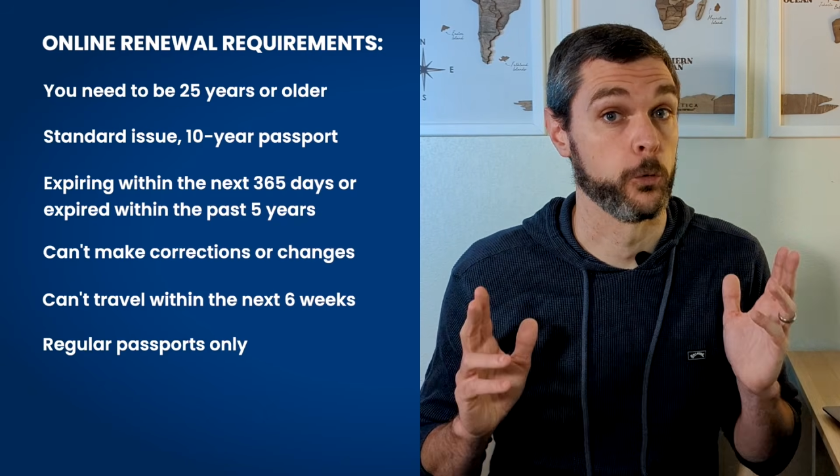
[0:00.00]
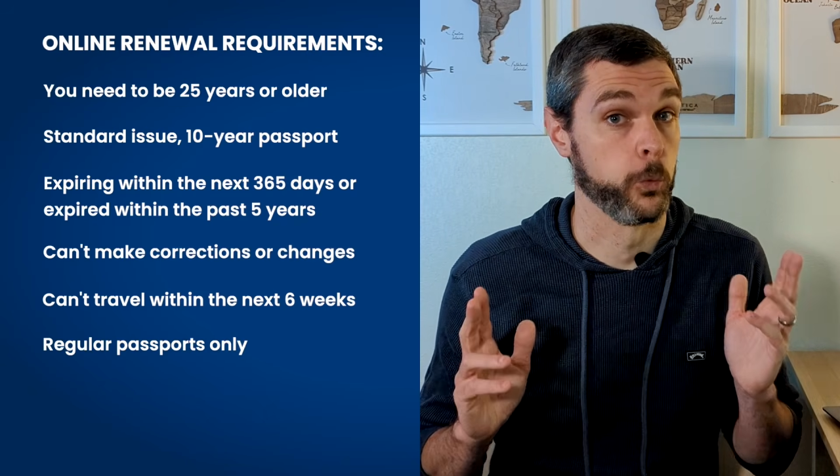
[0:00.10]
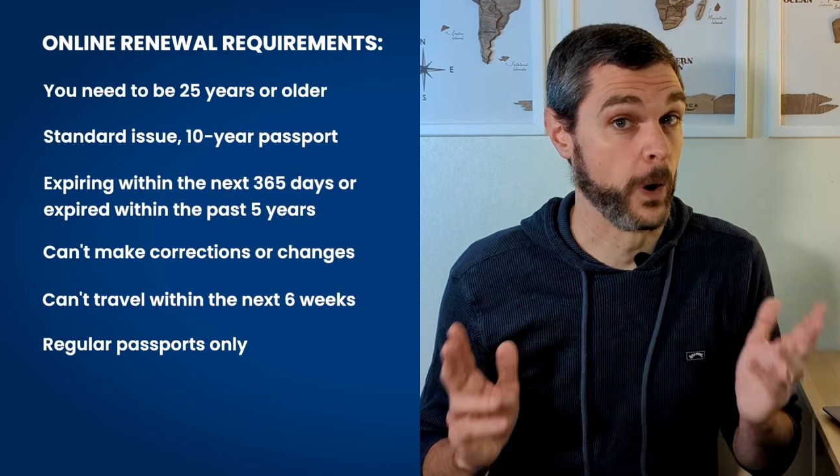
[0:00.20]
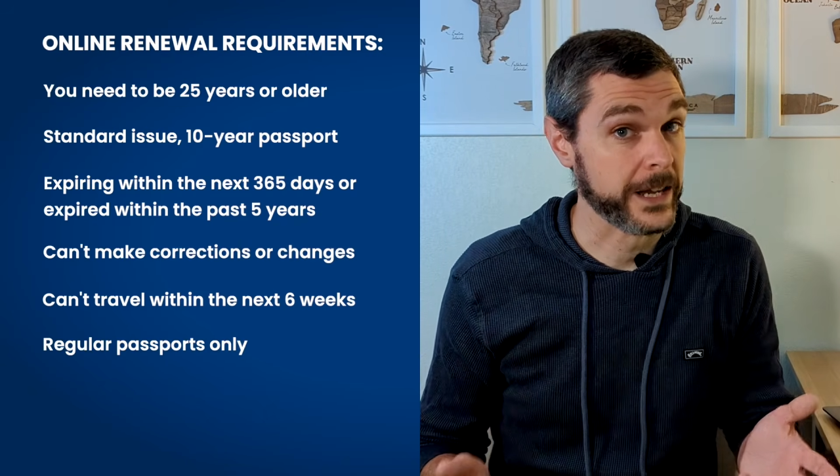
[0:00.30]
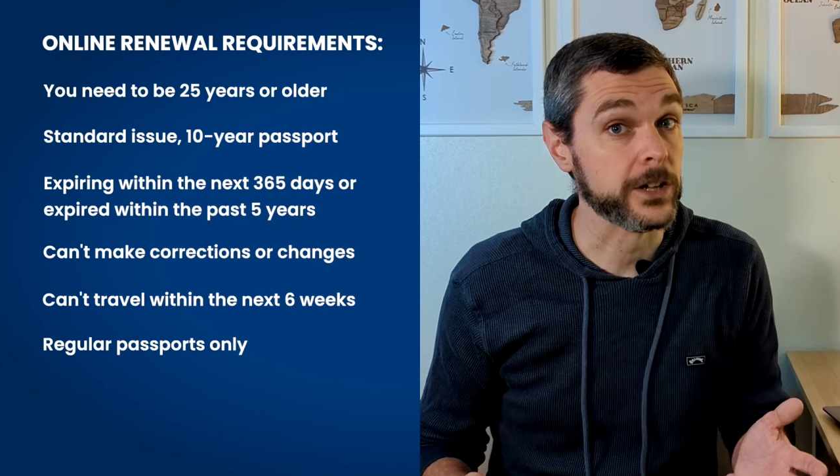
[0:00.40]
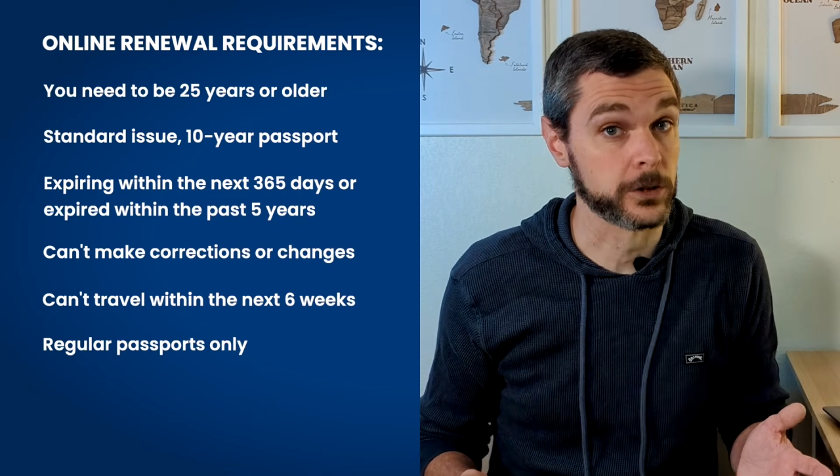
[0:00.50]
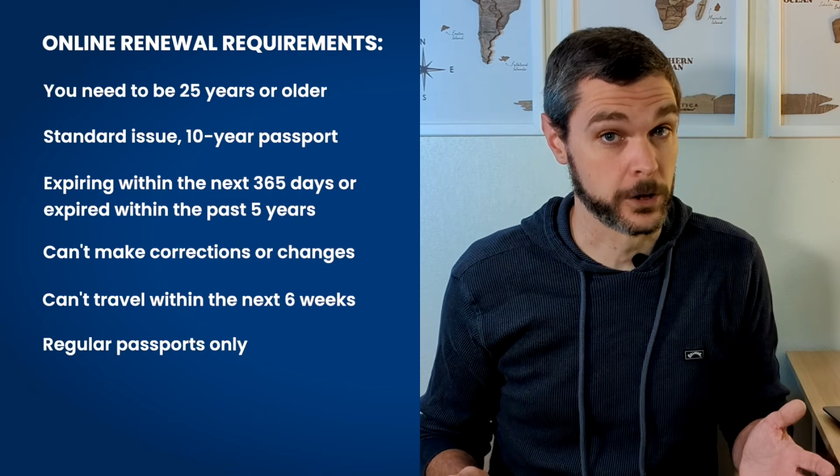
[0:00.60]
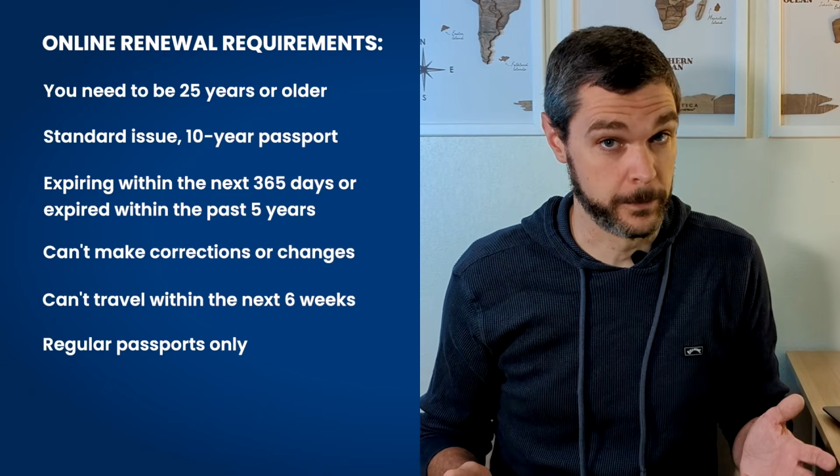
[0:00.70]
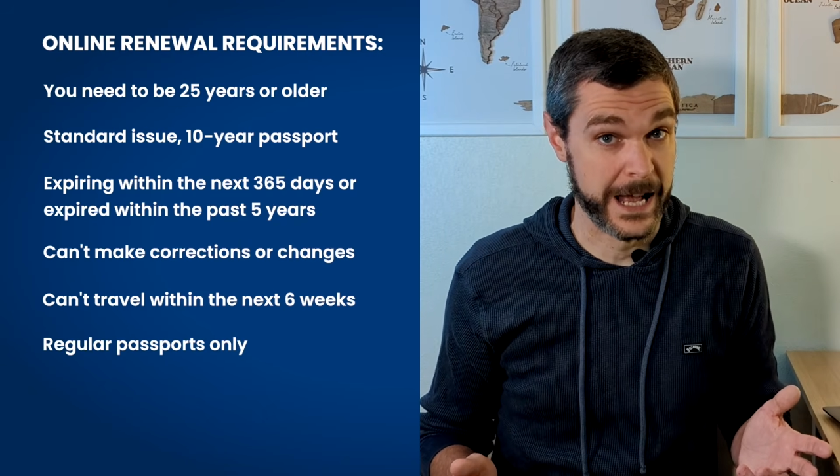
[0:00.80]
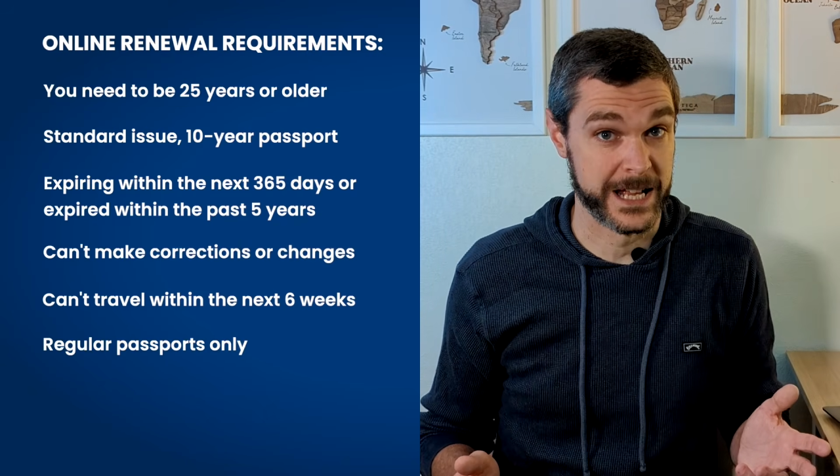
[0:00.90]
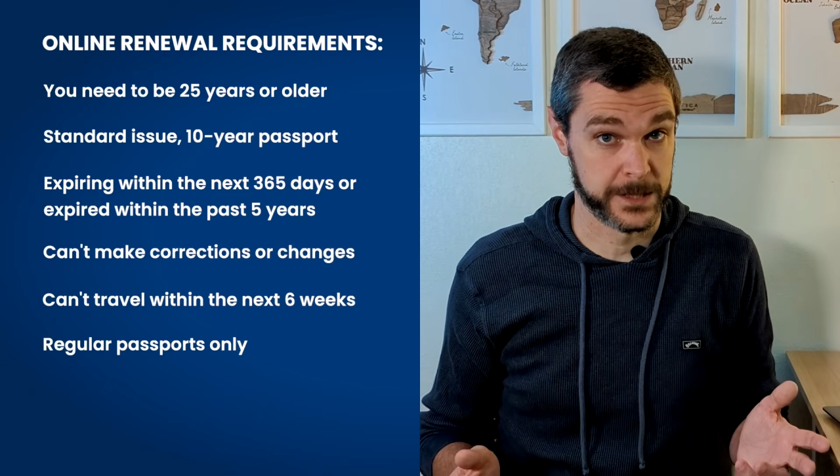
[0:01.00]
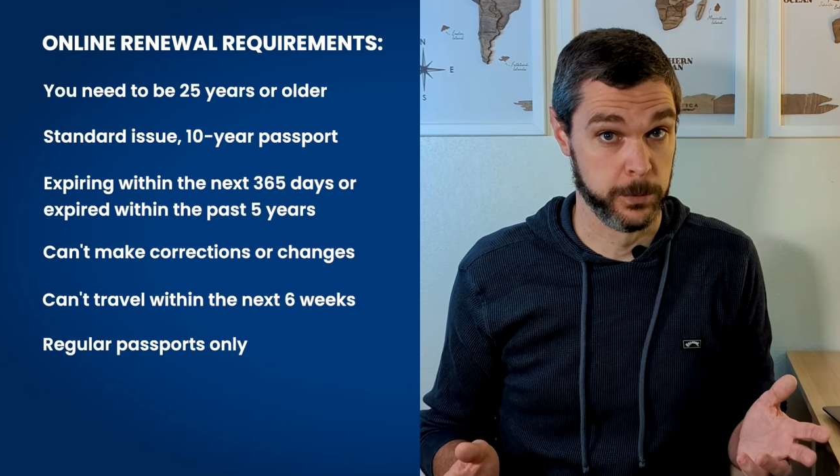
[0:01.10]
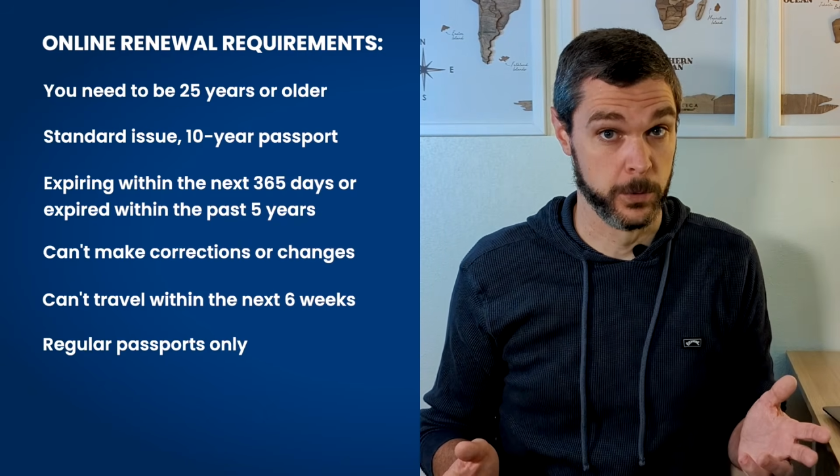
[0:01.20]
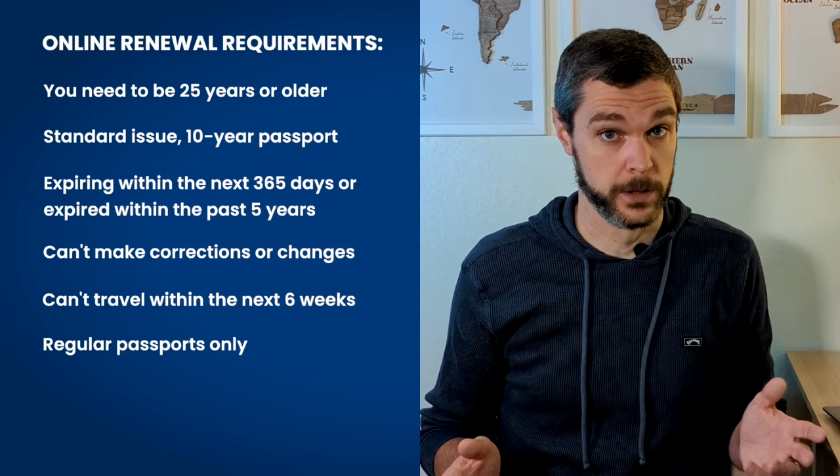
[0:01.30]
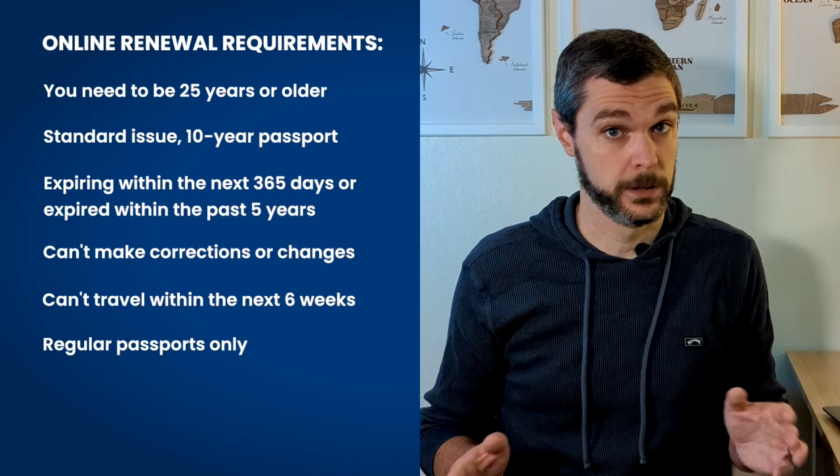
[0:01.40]
regular
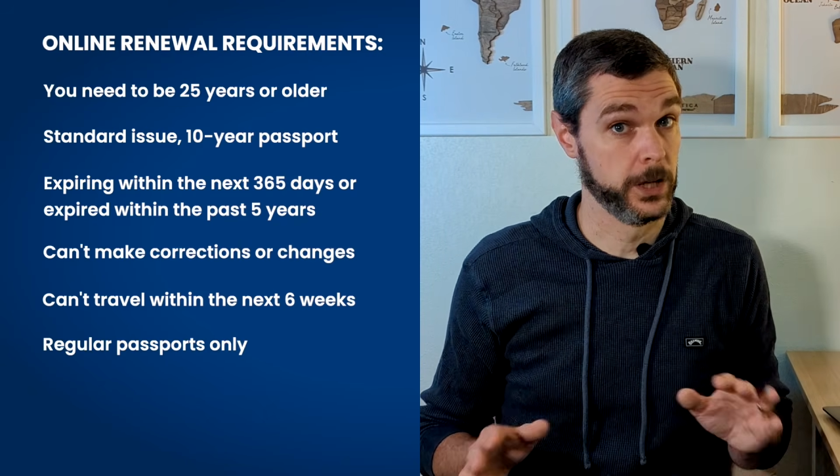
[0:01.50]
passport,